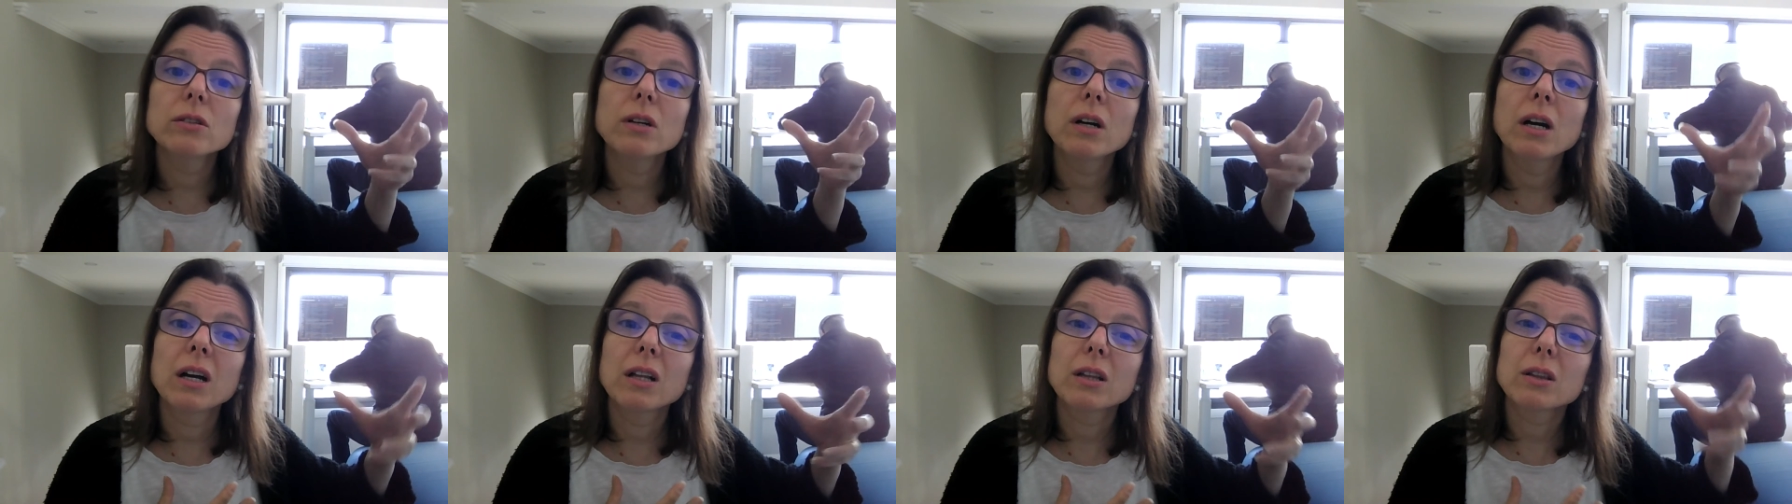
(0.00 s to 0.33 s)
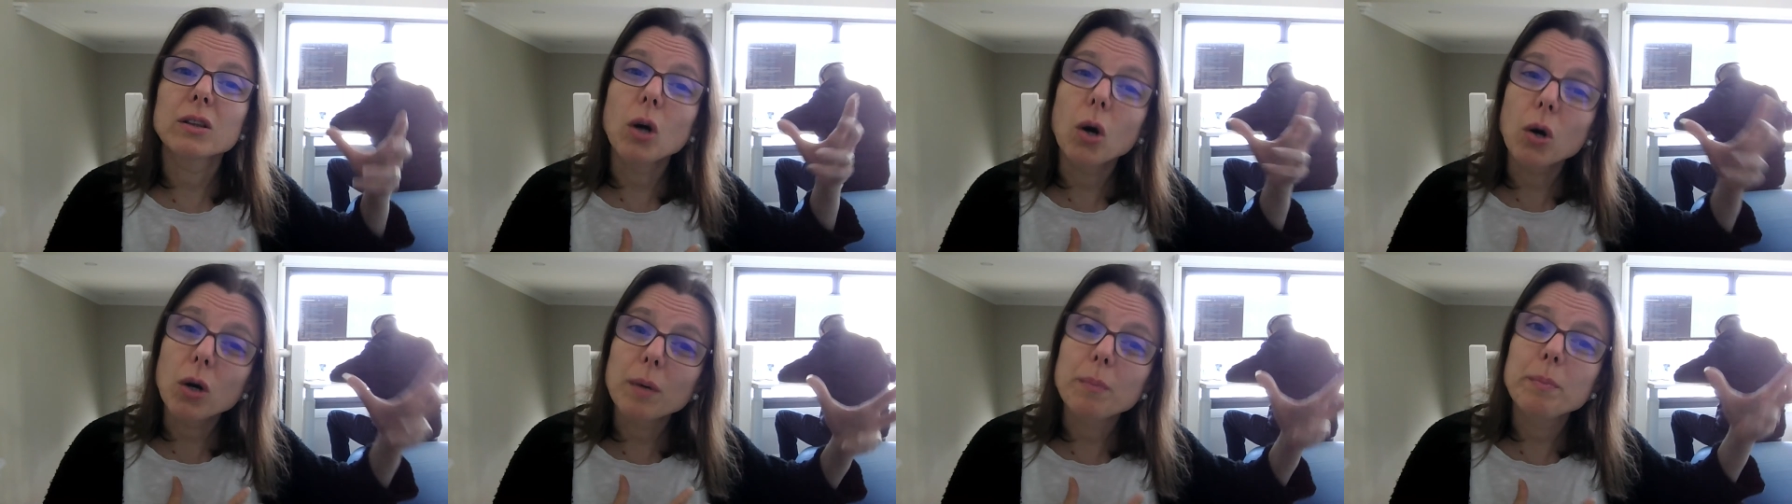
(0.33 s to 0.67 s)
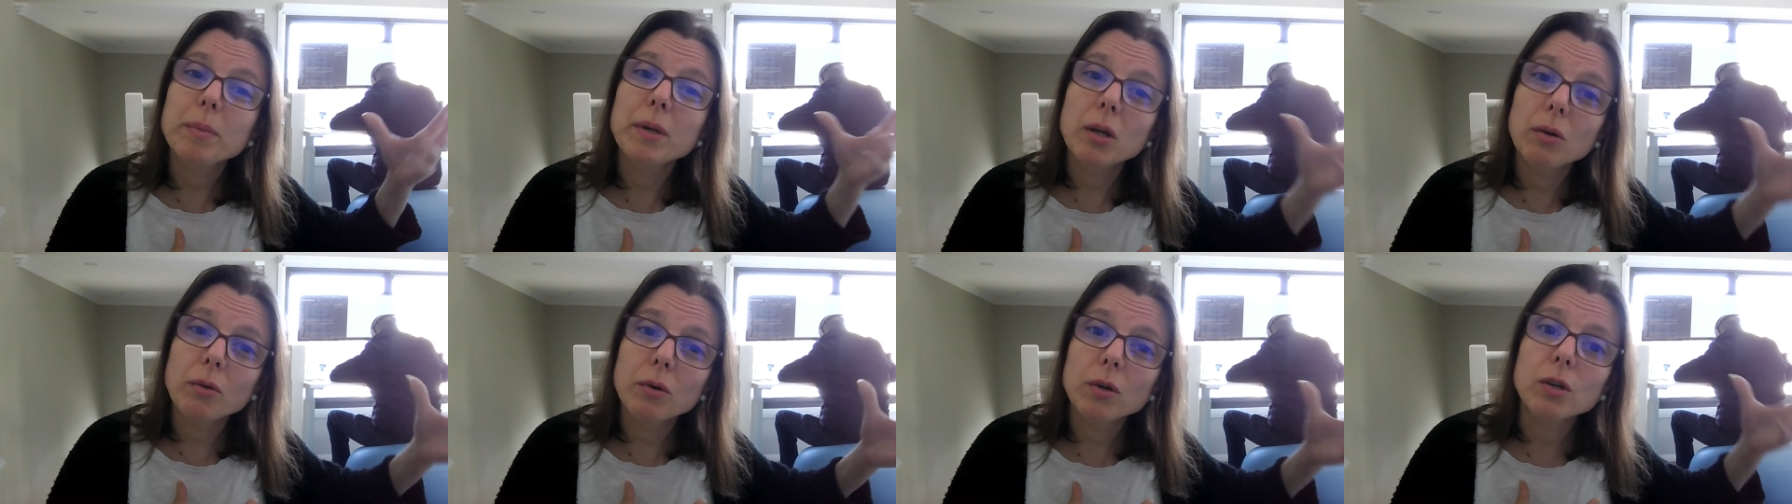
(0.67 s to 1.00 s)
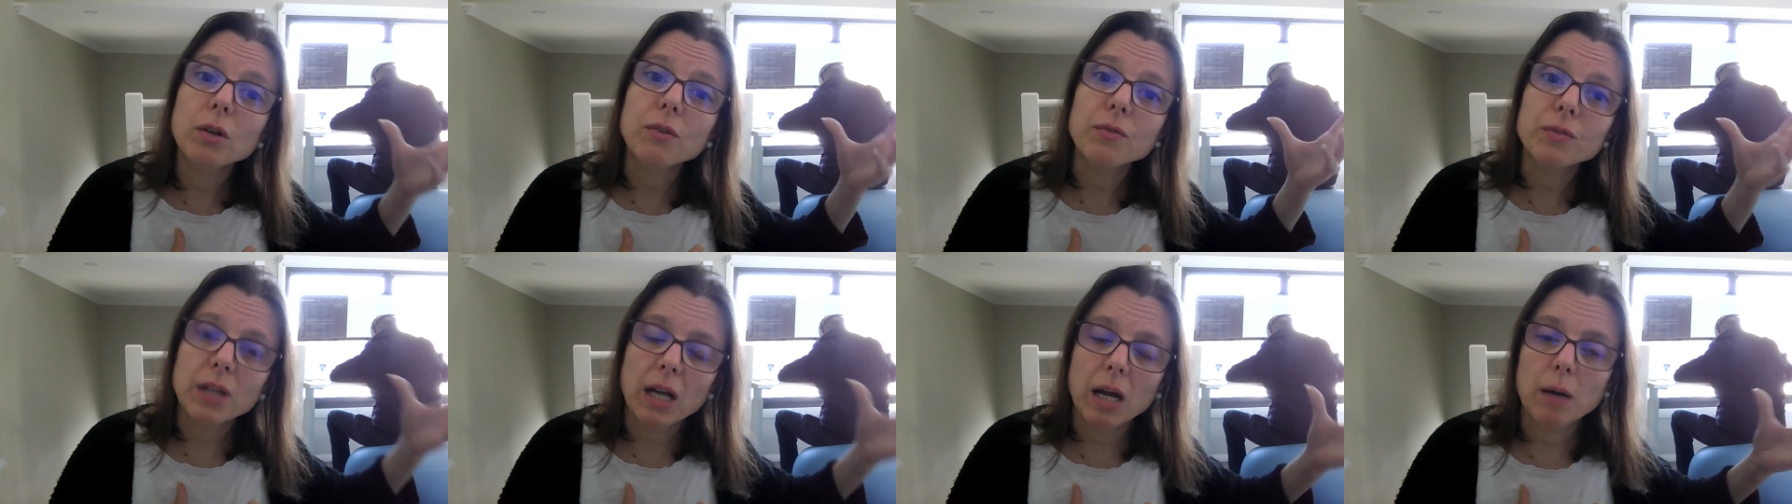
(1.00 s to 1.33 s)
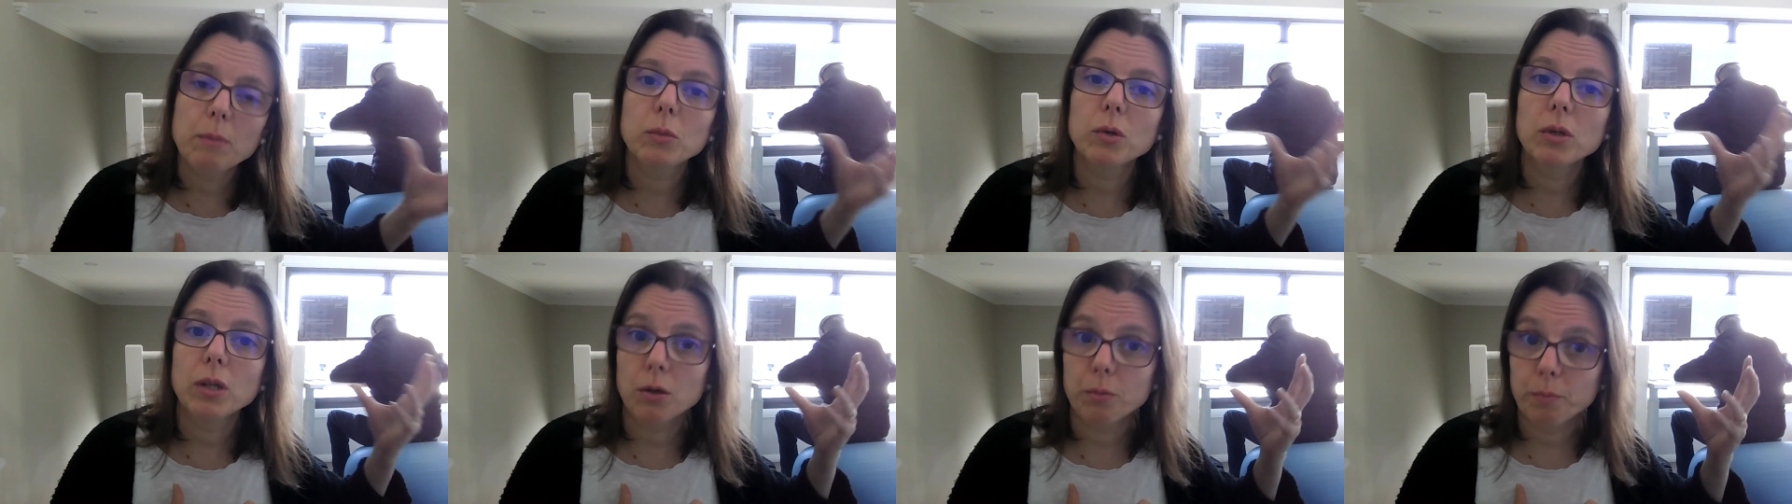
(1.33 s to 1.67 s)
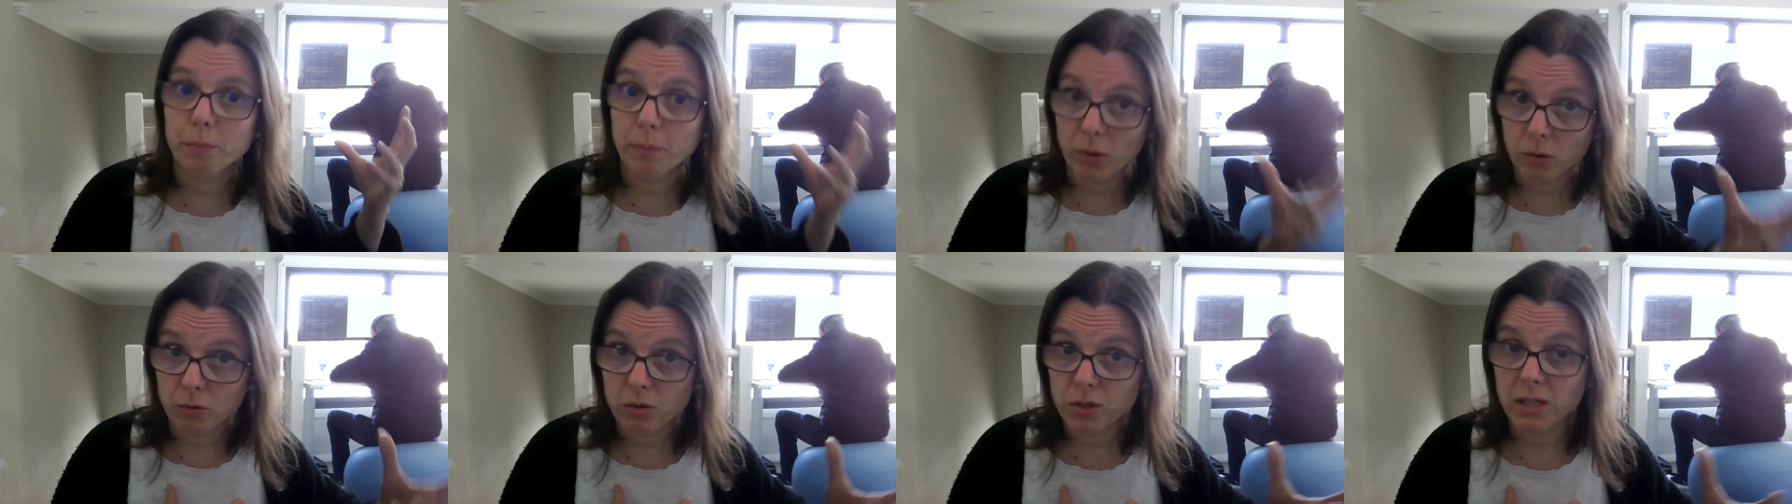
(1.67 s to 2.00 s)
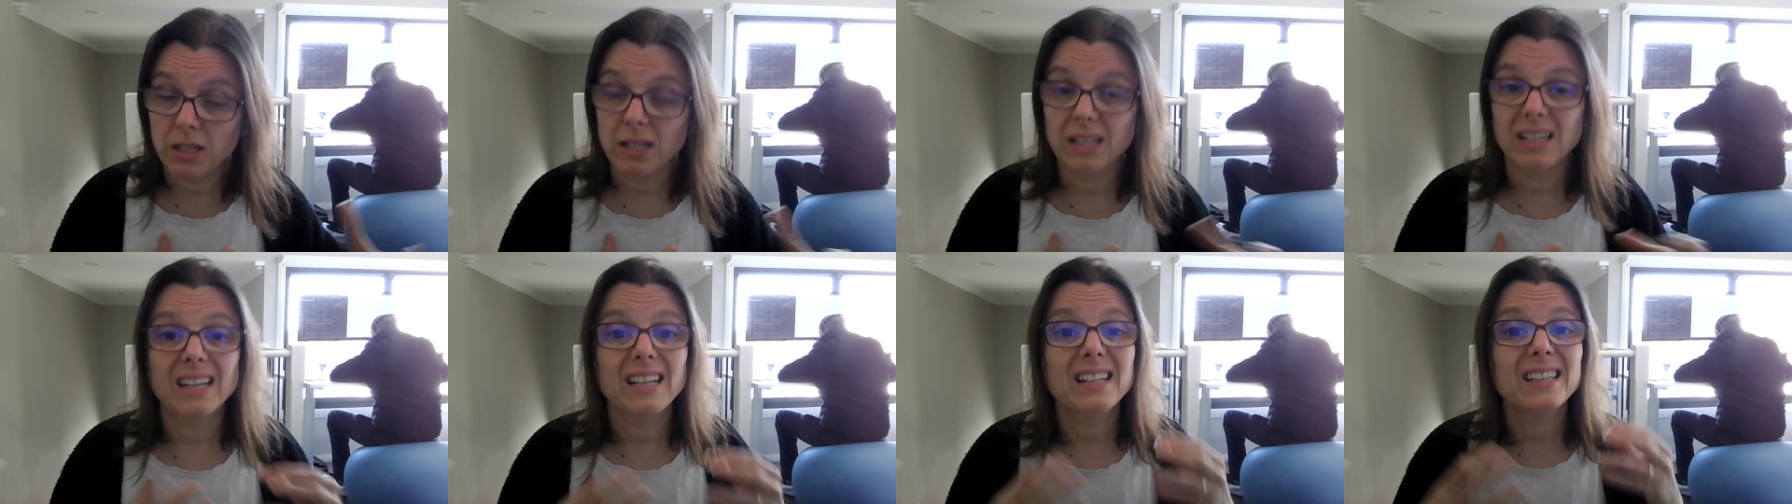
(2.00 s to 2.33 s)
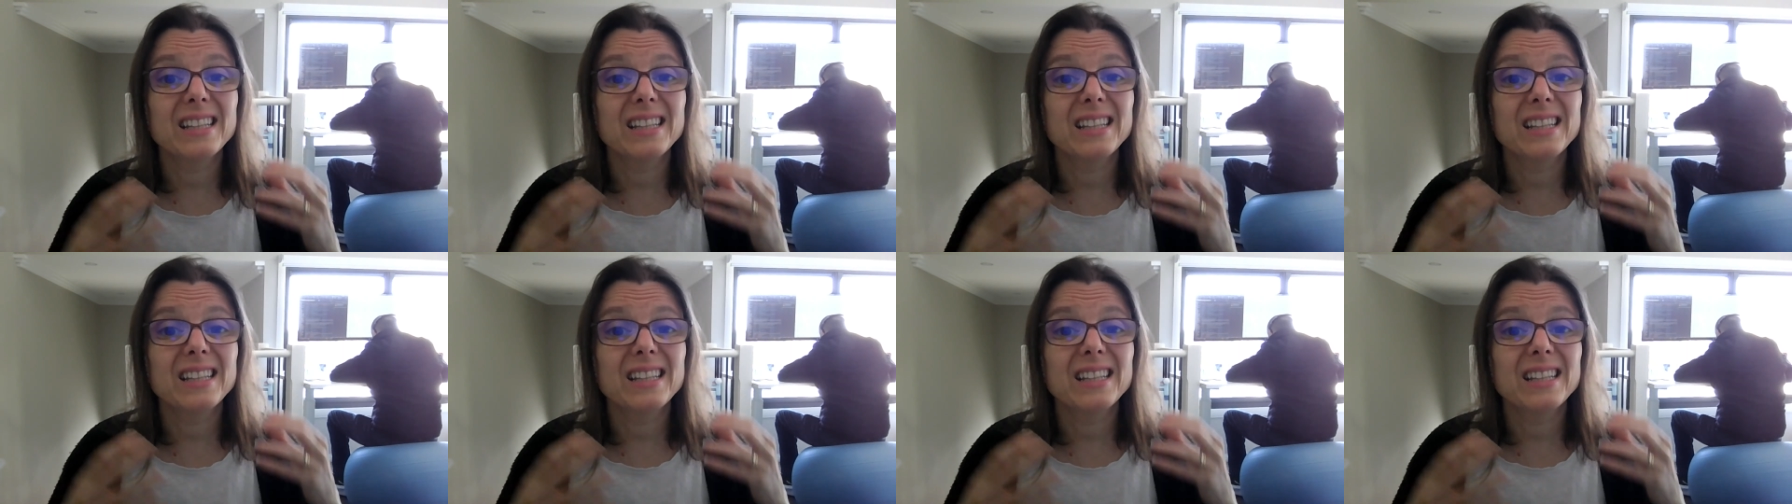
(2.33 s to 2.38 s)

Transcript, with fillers: longer period of time without posting.